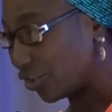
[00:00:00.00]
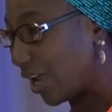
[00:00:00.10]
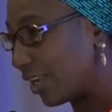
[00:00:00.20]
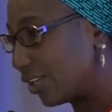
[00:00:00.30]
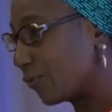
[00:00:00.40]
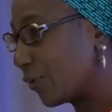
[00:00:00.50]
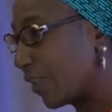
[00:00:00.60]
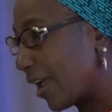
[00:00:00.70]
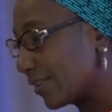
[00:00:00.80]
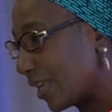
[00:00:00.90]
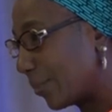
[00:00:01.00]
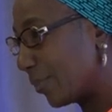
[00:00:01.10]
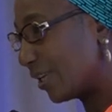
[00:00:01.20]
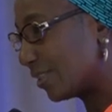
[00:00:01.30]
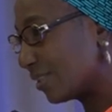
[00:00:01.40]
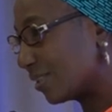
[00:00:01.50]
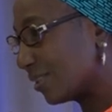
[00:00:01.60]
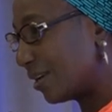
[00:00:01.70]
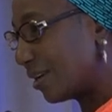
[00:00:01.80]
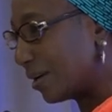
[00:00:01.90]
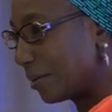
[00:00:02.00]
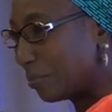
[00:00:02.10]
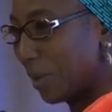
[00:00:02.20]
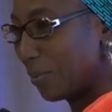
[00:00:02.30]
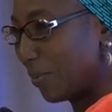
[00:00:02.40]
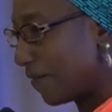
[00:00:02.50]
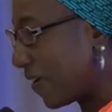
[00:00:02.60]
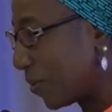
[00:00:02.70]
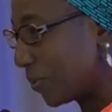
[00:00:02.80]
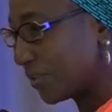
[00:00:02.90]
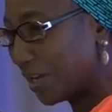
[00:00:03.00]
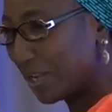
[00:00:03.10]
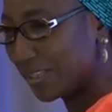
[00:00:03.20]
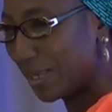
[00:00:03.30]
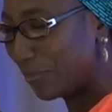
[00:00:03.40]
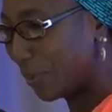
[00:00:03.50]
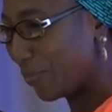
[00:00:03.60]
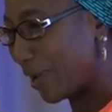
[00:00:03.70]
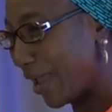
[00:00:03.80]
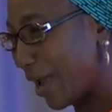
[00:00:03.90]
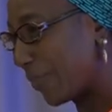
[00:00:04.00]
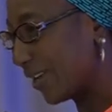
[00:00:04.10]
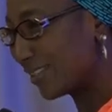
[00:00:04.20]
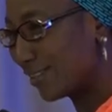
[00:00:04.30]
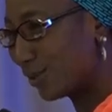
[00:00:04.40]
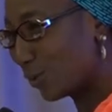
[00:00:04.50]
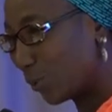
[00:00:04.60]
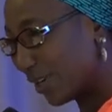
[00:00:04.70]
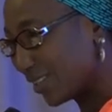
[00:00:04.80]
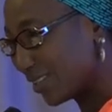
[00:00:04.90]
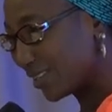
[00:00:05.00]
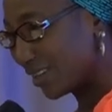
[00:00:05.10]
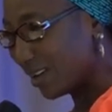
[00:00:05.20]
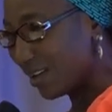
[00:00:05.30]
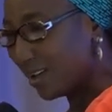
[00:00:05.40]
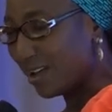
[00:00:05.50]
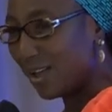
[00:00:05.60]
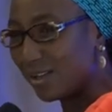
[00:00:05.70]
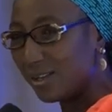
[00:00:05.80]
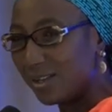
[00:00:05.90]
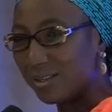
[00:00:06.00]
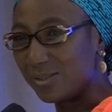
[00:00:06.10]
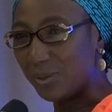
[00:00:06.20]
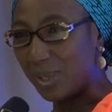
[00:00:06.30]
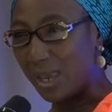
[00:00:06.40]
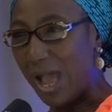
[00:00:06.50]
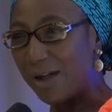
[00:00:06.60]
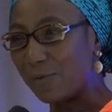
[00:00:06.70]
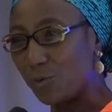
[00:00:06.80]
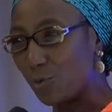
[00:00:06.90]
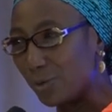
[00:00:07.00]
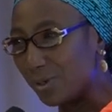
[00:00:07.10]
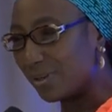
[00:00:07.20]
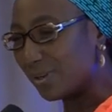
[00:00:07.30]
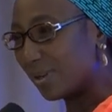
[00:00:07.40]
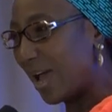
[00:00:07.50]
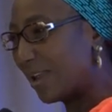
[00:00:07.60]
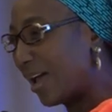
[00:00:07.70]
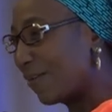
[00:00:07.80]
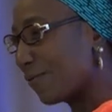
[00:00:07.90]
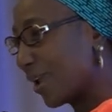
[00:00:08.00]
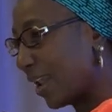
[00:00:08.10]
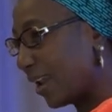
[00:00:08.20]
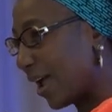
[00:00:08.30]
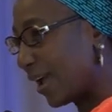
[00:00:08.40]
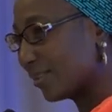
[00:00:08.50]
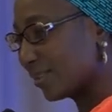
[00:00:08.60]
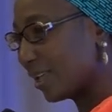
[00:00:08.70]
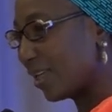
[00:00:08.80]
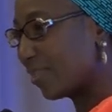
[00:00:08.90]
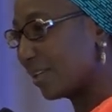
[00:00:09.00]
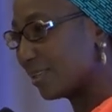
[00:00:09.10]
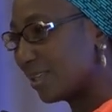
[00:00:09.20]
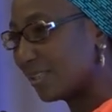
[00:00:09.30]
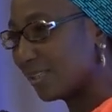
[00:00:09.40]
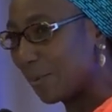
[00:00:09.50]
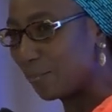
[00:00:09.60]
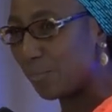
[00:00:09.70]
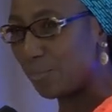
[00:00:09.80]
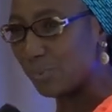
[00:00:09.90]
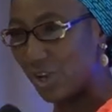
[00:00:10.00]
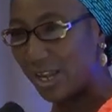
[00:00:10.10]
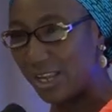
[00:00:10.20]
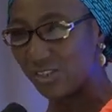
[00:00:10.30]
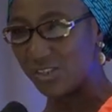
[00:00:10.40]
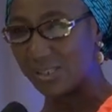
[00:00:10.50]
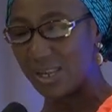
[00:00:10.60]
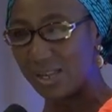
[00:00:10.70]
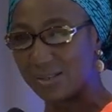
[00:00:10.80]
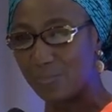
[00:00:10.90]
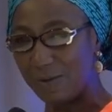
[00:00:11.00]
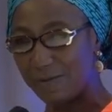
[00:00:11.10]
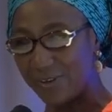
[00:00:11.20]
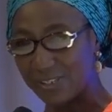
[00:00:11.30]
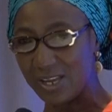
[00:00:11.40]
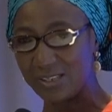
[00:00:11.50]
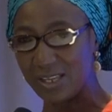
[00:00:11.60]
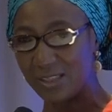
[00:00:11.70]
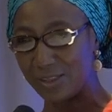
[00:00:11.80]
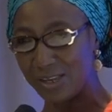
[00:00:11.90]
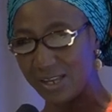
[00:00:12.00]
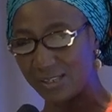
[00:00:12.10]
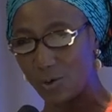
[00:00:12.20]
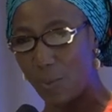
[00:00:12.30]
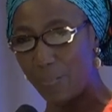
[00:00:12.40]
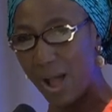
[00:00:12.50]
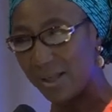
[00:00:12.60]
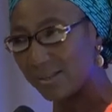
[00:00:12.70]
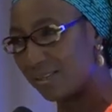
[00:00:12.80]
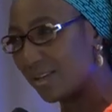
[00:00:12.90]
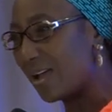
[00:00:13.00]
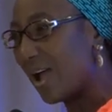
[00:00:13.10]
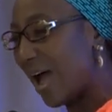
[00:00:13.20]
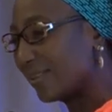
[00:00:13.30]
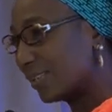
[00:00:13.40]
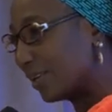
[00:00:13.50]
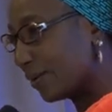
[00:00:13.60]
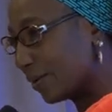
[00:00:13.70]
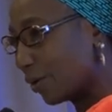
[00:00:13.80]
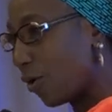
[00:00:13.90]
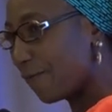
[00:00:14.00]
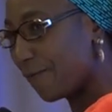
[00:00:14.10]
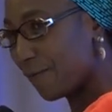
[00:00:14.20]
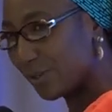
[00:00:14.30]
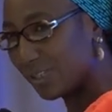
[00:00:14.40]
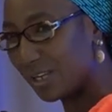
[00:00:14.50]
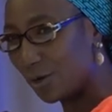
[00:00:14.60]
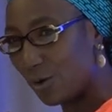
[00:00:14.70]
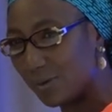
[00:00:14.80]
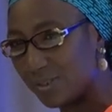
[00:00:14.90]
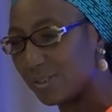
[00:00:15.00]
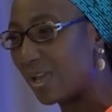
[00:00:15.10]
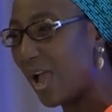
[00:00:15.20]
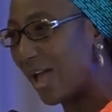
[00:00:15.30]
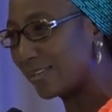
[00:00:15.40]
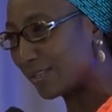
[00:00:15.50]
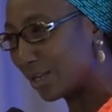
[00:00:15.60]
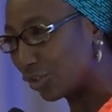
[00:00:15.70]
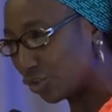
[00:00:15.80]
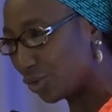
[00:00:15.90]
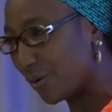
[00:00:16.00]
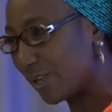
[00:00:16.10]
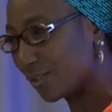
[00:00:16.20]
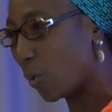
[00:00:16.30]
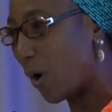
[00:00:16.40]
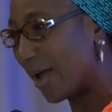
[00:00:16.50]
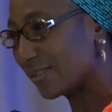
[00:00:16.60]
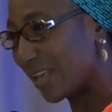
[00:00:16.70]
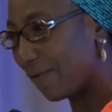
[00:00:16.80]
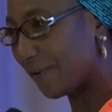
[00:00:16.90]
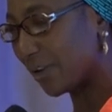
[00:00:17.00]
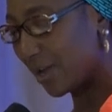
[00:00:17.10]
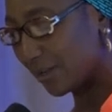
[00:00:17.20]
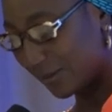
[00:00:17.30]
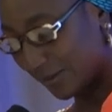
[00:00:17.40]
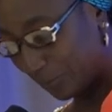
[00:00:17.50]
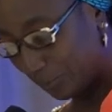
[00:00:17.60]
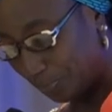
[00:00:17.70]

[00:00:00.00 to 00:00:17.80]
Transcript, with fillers: challenge for the SMEs. Maybe my father was an SME player, but he didn't know it. Today, I've grown and I've realized that the same challenges that prevented in years gone past are still confronting us as Nigerians or as Africans.